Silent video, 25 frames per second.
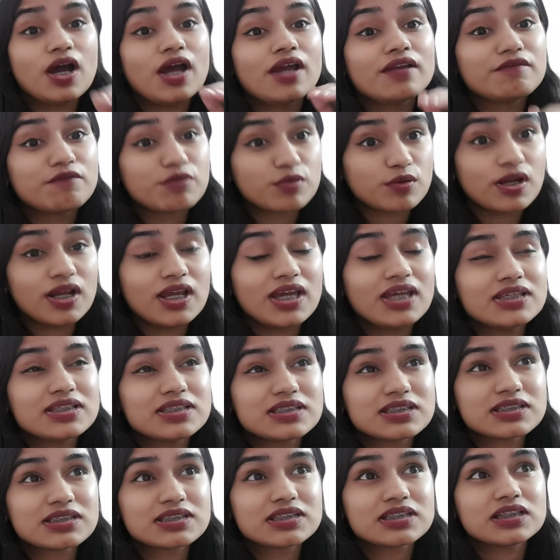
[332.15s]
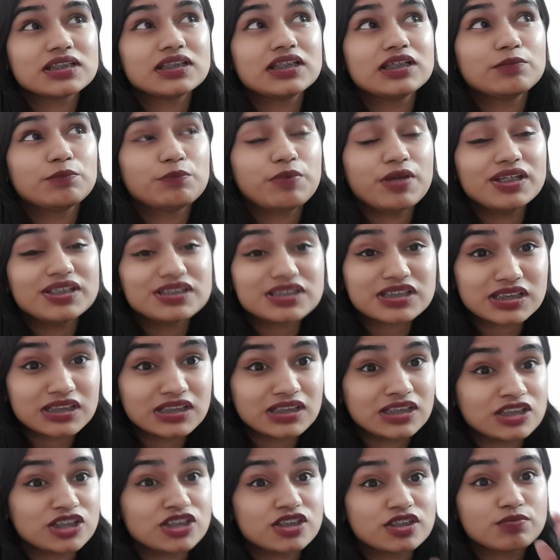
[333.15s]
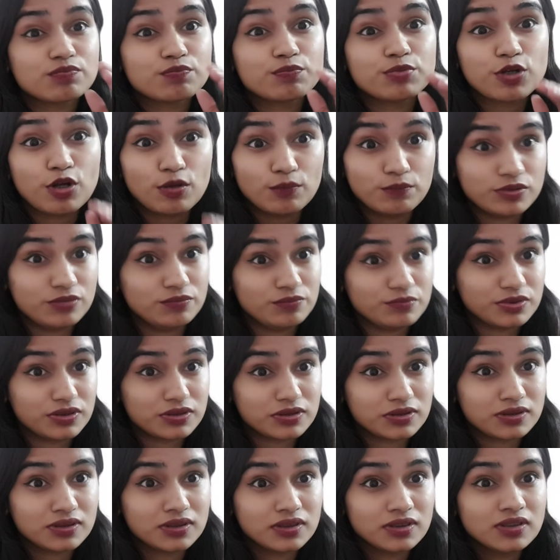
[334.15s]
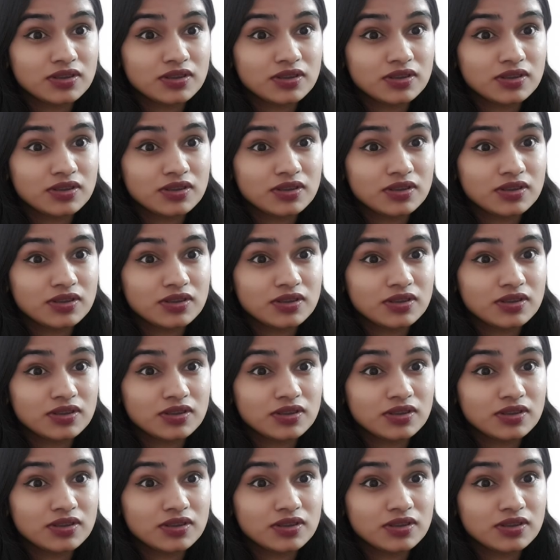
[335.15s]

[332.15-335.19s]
address the patient's problems.